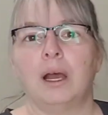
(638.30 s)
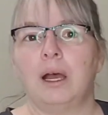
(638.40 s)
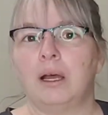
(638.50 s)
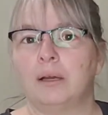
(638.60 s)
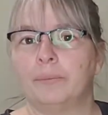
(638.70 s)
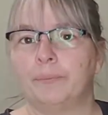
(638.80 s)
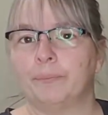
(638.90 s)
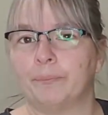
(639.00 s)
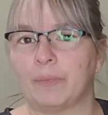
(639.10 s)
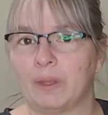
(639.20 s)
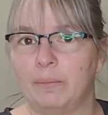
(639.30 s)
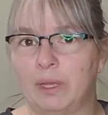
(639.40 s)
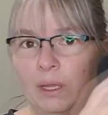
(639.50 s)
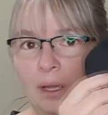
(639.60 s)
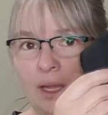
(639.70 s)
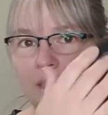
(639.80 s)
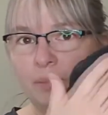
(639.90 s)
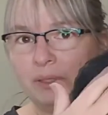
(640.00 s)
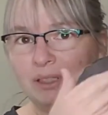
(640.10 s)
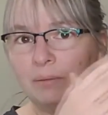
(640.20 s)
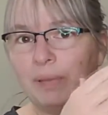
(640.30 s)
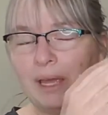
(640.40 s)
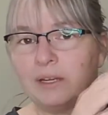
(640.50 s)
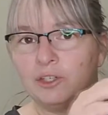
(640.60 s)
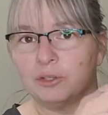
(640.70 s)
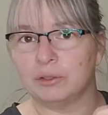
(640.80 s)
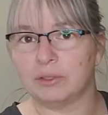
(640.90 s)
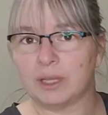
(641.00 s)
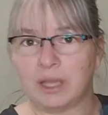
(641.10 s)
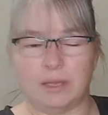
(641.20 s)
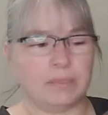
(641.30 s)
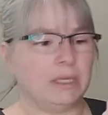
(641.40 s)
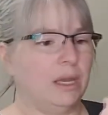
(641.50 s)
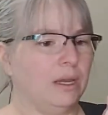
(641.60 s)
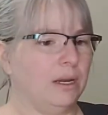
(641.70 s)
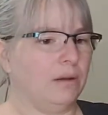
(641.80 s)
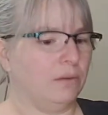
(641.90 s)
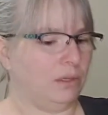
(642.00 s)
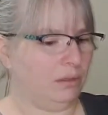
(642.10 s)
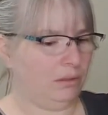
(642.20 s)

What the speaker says: got the built-in padded shoulders that can't be taken out.